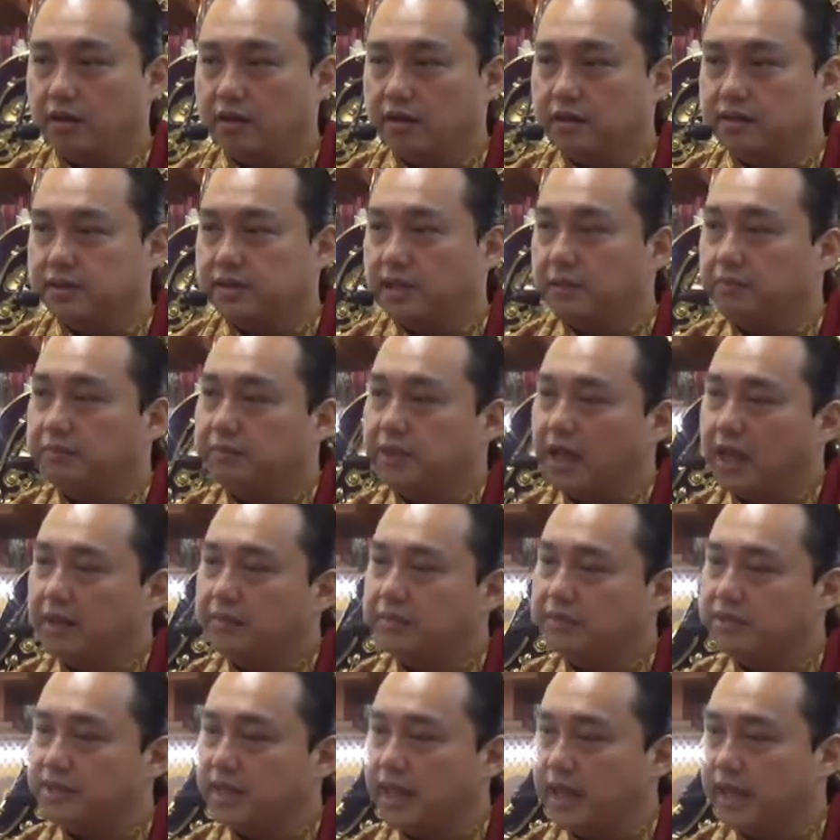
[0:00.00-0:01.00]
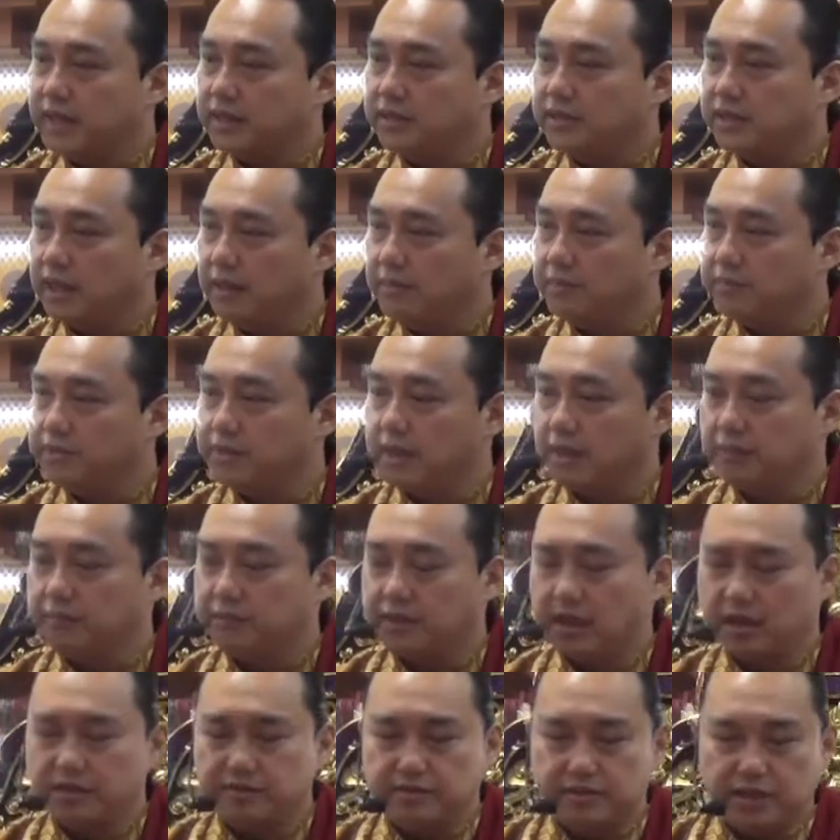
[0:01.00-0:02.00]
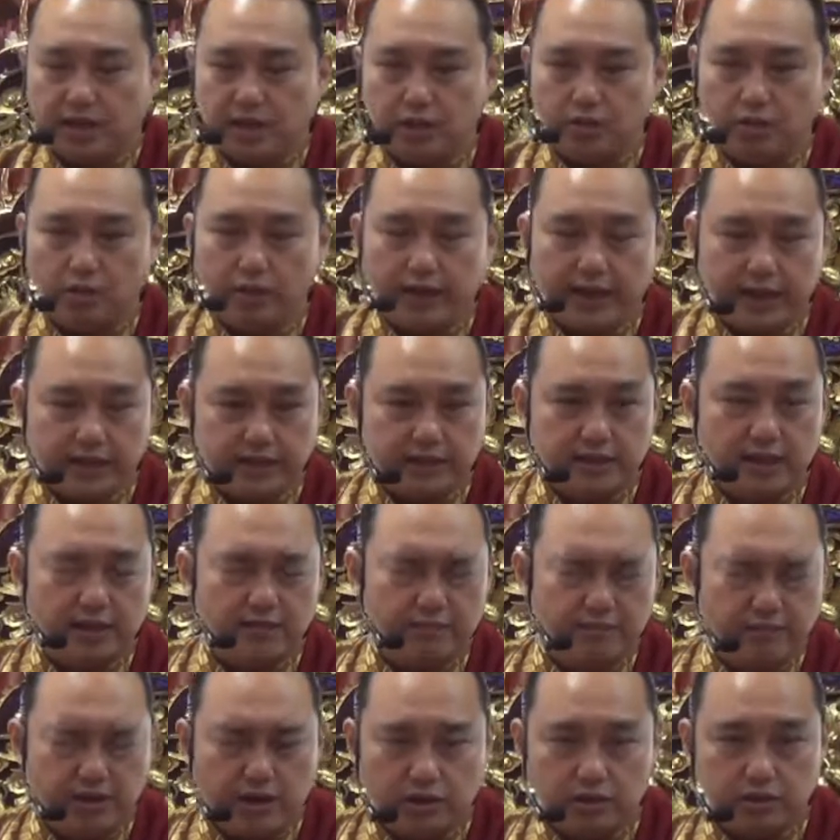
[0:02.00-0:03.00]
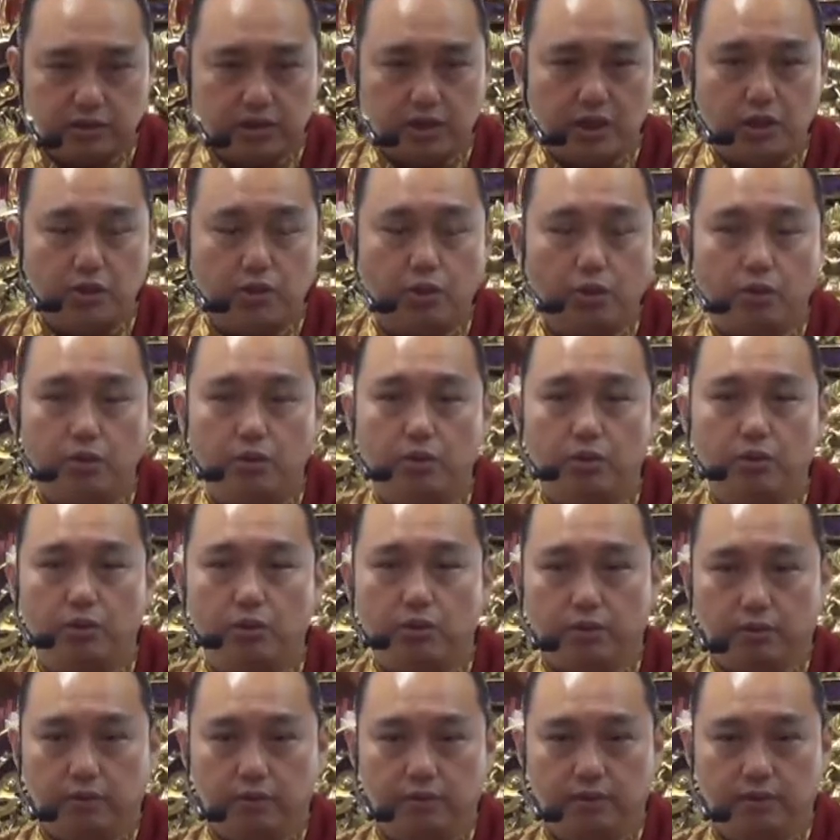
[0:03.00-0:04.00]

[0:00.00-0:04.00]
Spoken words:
Sometimes they accept, sometimes they don't accept, because they don't know.